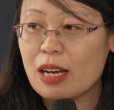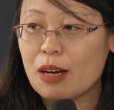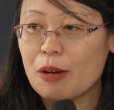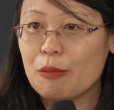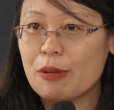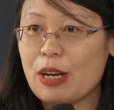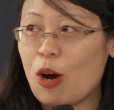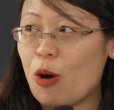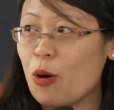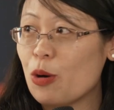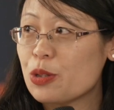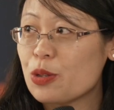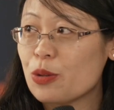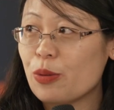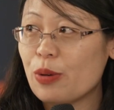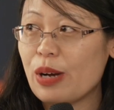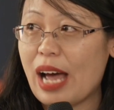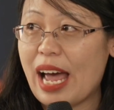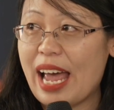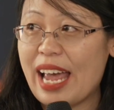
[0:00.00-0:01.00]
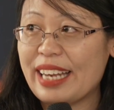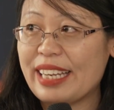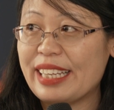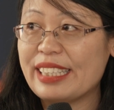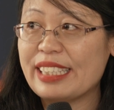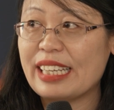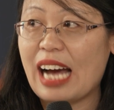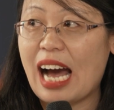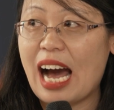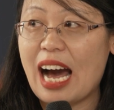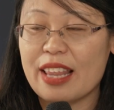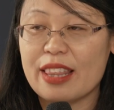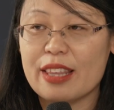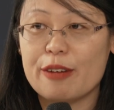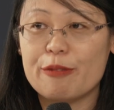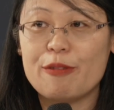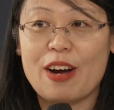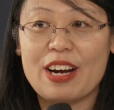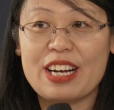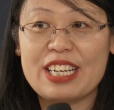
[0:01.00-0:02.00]
we also adding
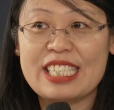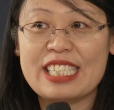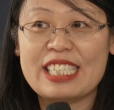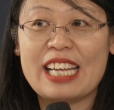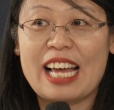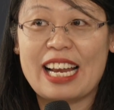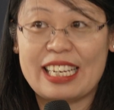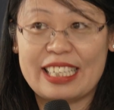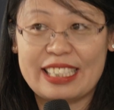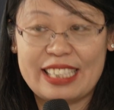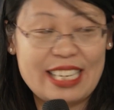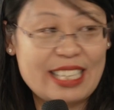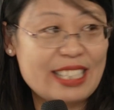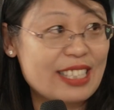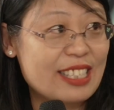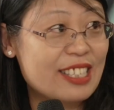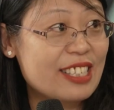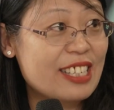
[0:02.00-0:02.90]
other functionalities